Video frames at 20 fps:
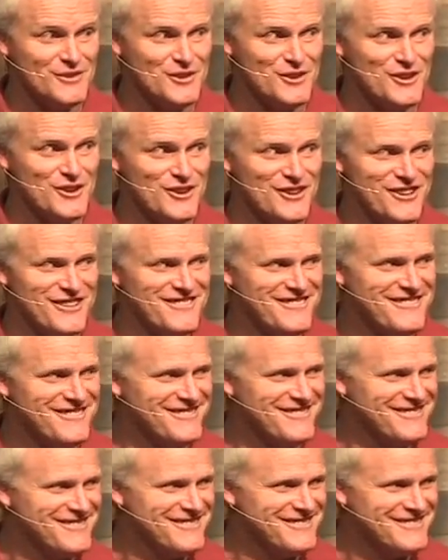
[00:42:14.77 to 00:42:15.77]
You good?
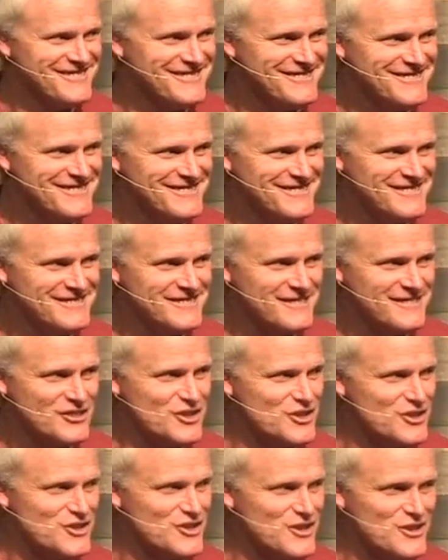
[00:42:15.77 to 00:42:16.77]

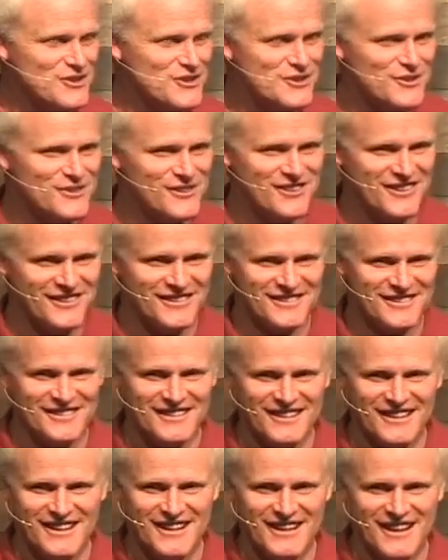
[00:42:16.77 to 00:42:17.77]
Just cheered you on.
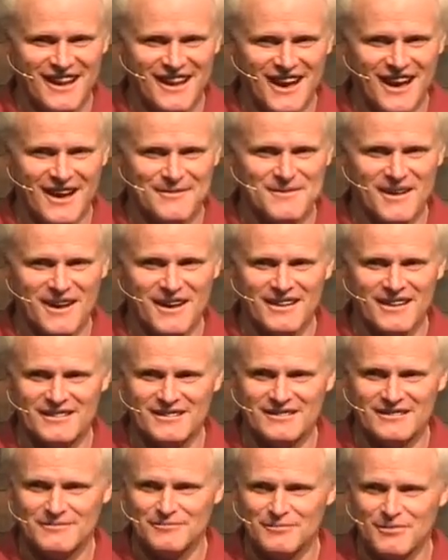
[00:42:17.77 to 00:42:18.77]
I'm
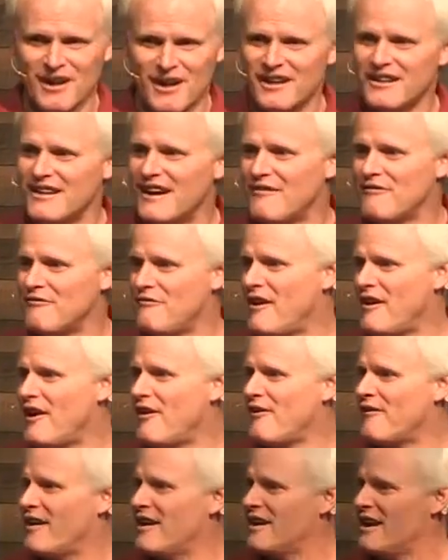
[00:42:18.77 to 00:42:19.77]
not praying down
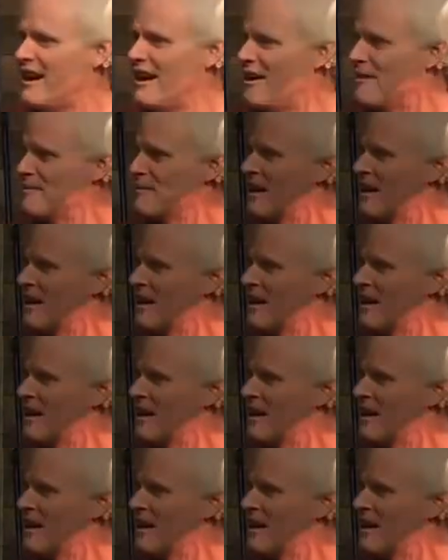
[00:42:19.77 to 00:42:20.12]
fire right now.